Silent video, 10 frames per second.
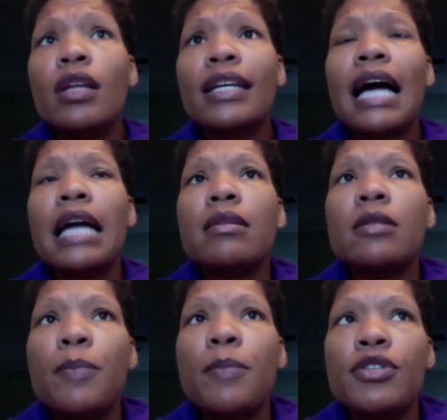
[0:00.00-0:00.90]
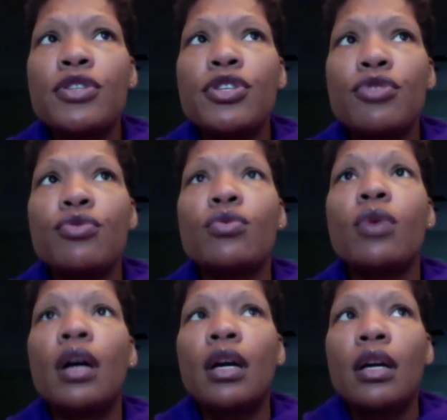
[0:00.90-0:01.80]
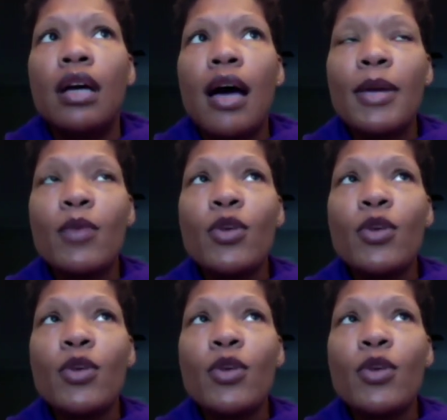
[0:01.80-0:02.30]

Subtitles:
it kind of speaks to, I mean, when